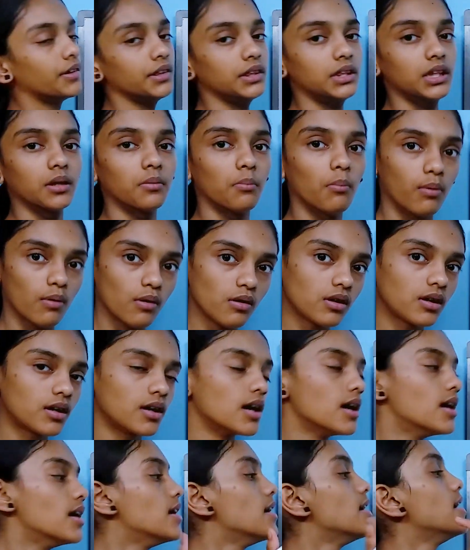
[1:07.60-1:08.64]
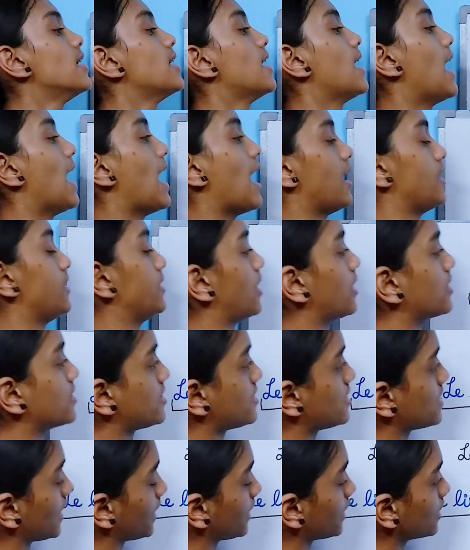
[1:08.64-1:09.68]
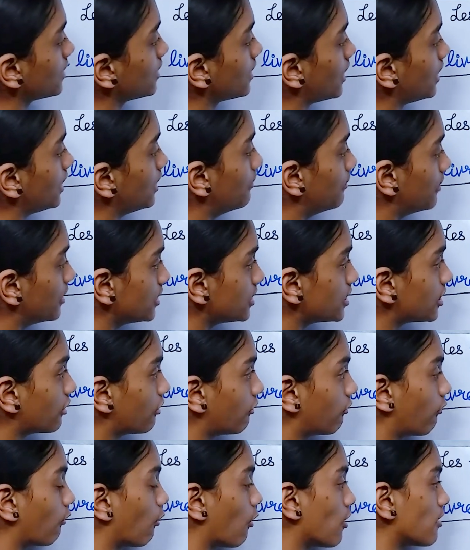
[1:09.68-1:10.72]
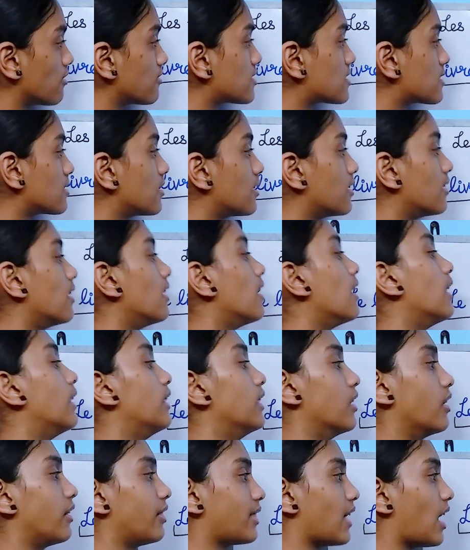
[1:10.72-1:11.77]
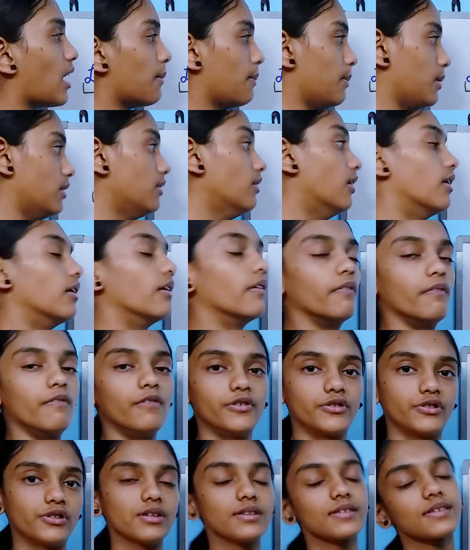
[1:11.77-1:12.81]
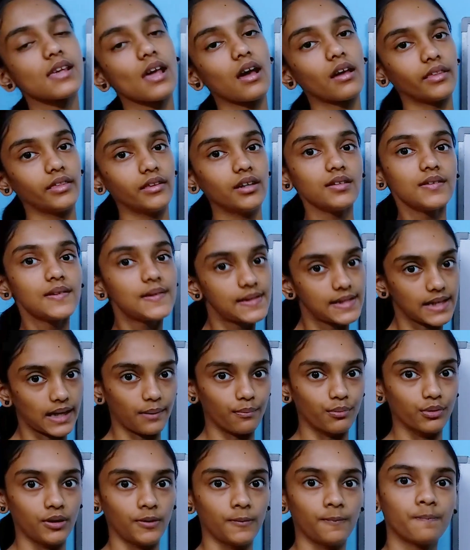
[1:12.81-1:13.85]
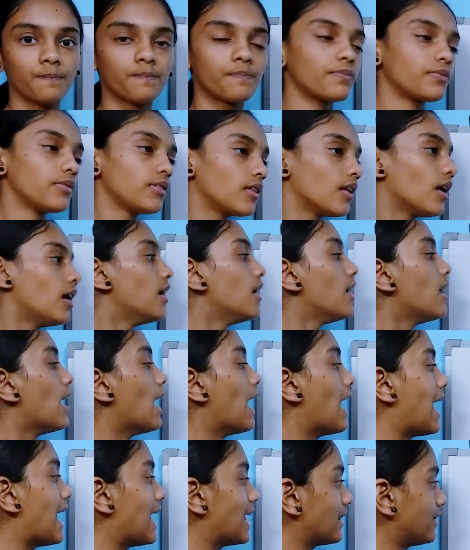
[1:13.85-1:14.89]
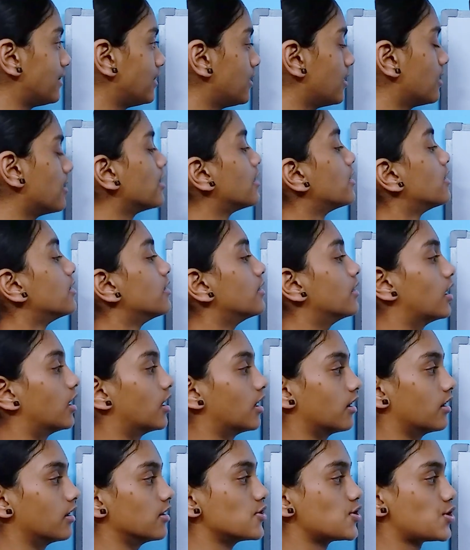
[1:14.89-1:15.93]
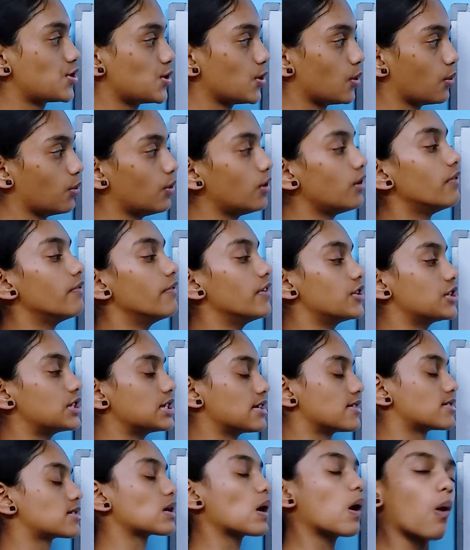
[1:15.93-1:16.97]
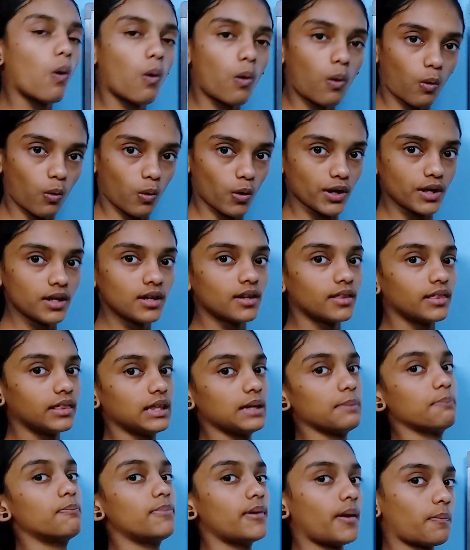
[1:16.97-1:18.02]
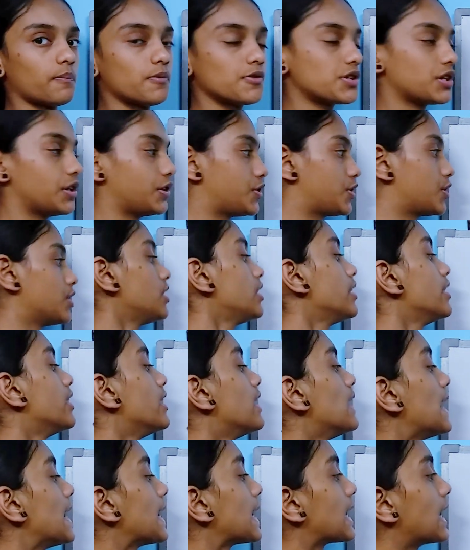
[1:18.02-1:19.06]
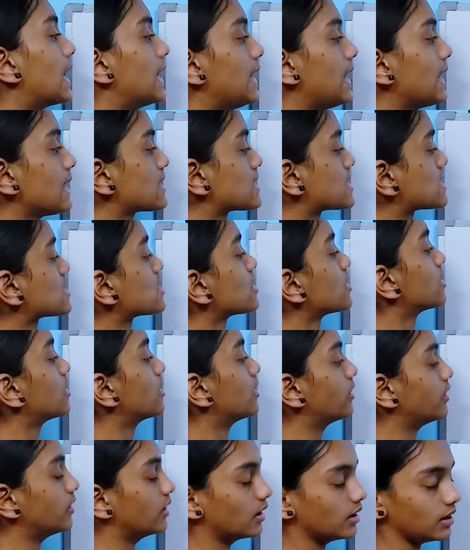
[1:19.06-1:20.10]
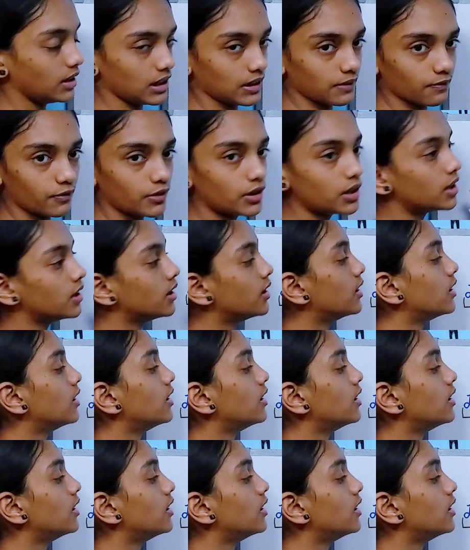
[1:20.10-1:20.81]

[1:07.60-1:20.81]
the book, and our second element was le table, which is the table. And sur, which is on, the preposition connects the livre,